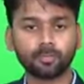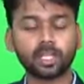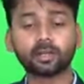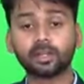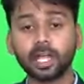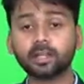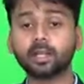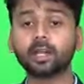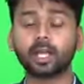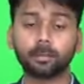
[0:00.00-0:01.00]
He
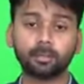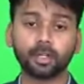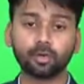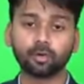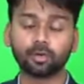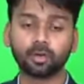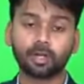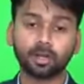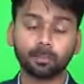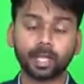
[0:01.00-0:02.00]
created an embryo
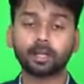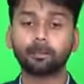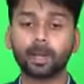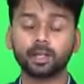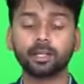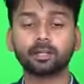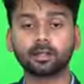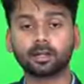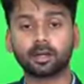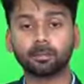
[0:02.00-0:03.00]
by combining
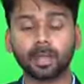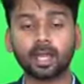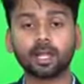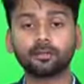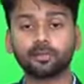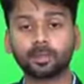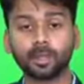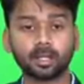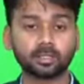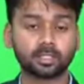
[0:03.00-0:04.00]
a male and
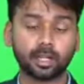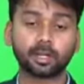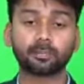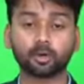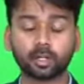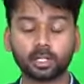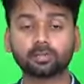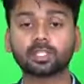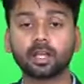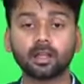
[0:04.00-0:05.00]
female cell,
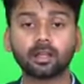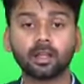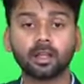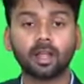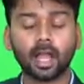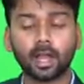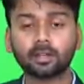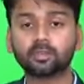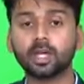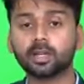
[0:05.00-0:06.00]
reproductive cell, and
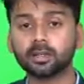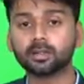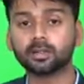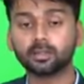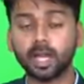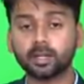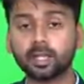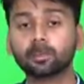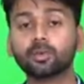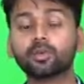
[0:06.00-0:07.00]
then that
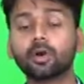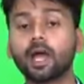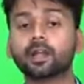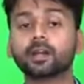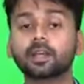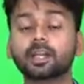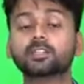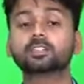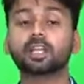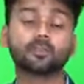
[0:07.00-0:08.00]
embryo had a
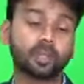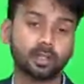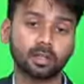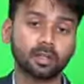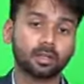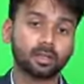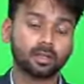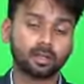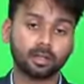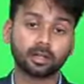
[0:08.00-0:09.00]
HIV.
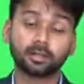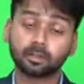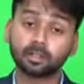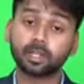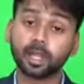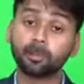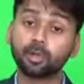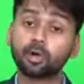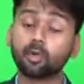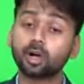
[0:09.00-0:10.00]
The
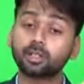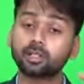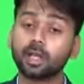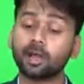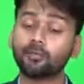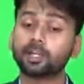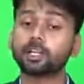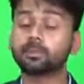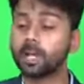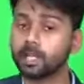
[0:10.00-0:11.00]
embryo was
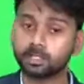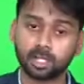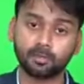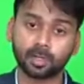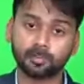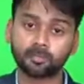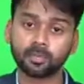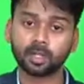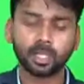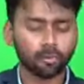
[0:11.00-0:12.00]
affected by HIV.
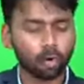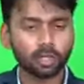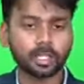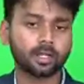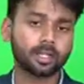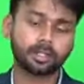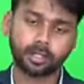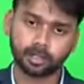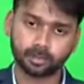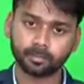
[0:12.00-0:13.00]
He wantedly
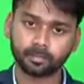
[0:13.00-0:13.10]
did it.